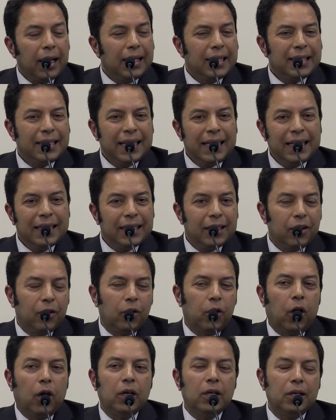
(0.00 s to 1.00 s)
citizen or
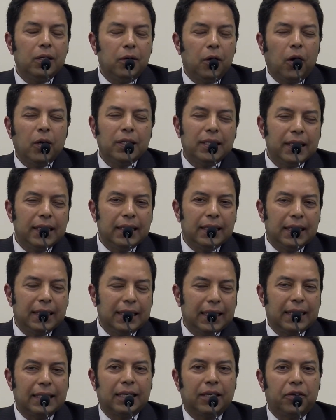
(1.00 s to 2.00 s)
non-citizen,
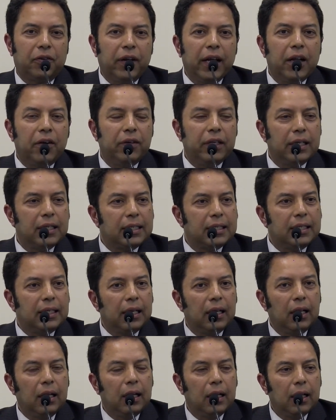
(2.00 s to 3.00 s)
that's a gray area
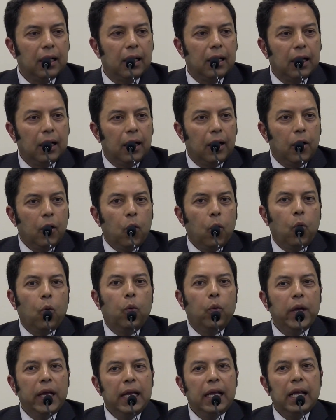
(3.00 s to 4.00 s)
still,
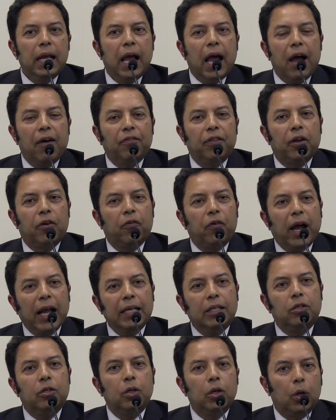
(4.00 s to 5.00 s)
we have the
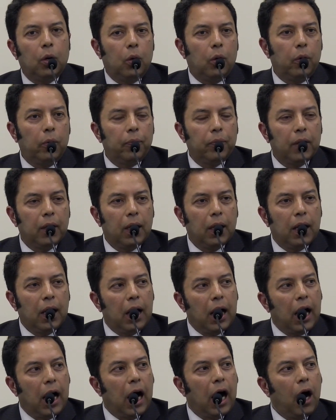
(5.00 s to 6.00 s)
right to know
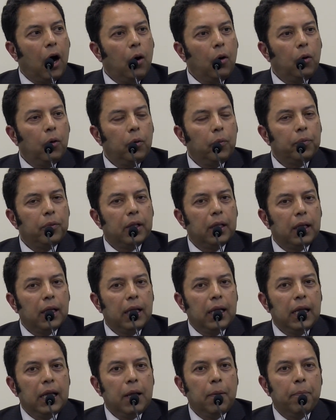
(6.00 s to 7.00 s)
how
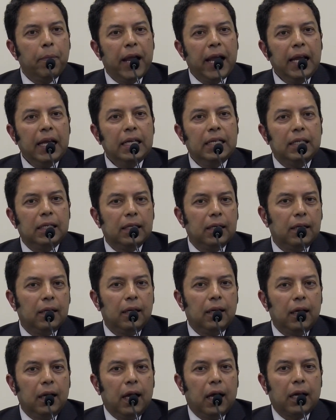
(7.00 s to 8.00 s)
he made
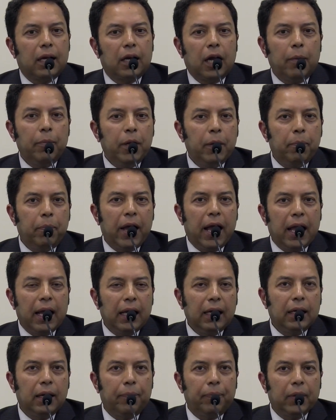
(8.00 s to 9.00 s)
a Grameen Bank
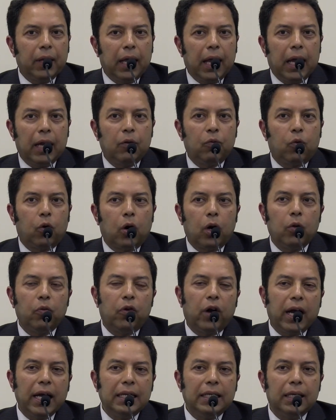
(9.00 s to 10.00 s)
and
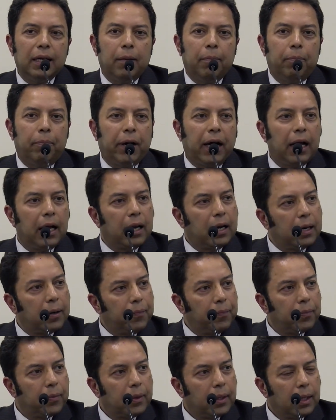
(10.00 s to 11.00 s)
worldwide empire,
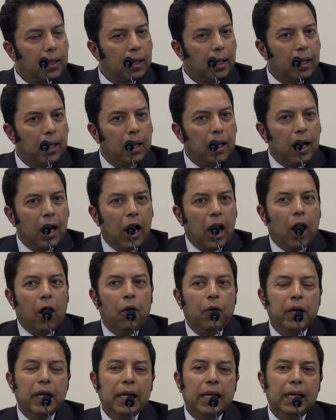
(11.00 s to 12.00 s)

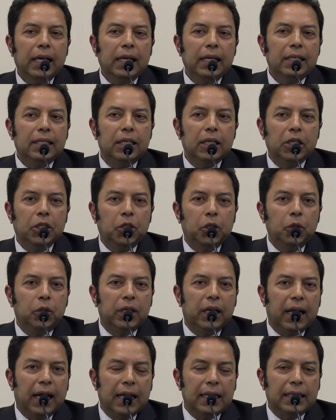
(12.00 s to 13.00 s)
how he is
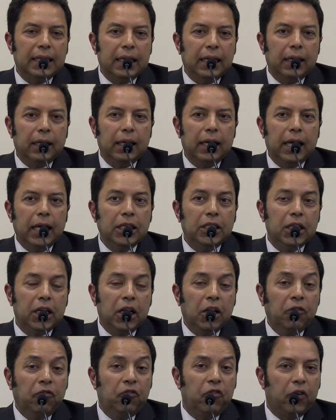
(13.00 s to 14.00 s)
utilizing his
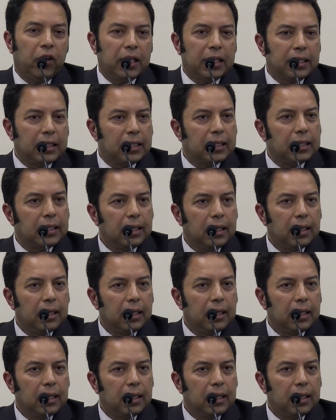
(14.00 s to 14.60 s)
influence